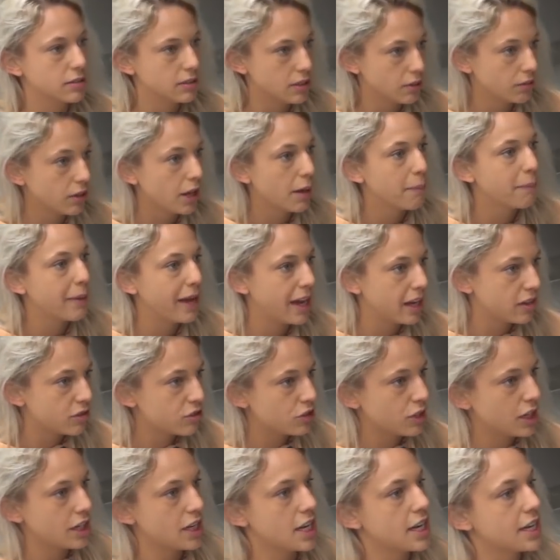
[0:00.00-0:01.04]
So command
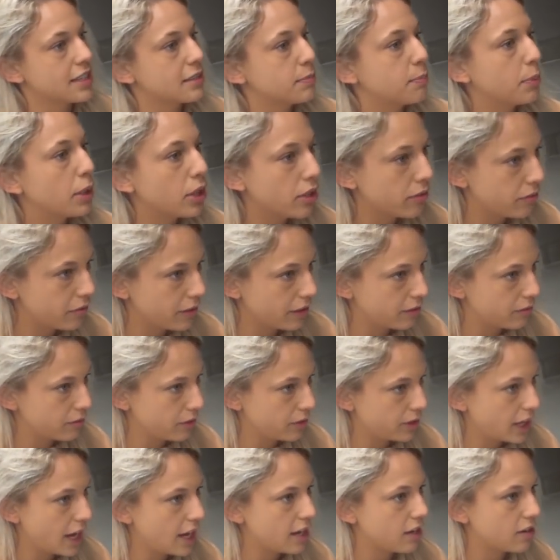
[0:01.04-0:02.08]
training is perfect
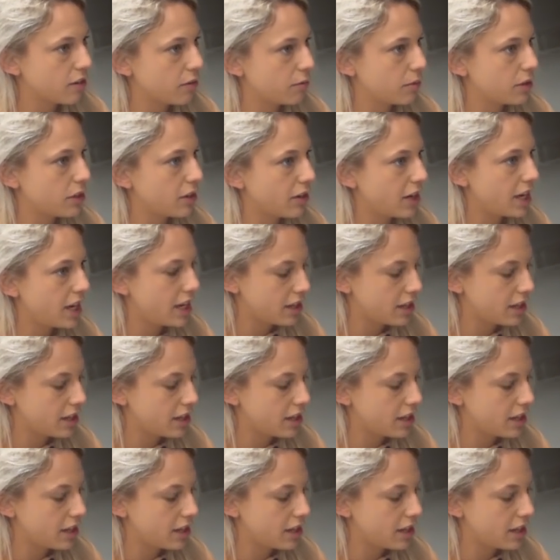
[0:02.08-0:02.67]
for that. You know, when you're